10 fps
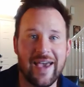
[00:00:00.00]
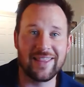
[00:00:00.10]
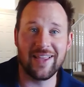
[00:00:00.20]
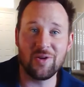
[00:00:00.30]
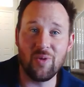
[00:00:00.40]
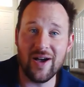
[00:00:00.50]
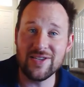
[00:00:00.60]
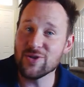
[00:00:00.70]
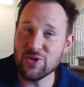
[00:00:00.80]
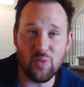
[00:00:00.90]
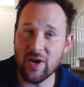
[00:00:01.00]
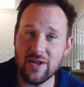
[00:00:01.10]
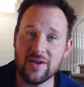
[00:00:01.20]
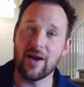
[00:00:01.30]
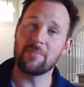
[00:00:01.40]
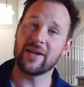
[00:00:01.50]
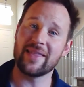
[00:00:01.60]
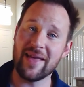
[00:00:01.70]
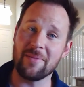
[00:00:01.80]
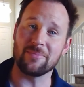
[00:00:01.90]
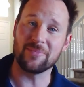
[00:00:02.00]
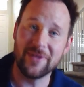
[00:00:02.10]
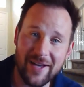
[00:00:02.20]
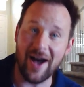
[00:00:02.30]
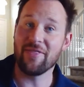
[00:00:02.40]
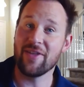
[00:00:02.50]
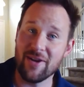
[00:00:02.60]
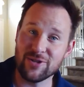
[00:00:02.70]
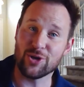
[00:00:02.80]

And likewise, you should want to accompany them on their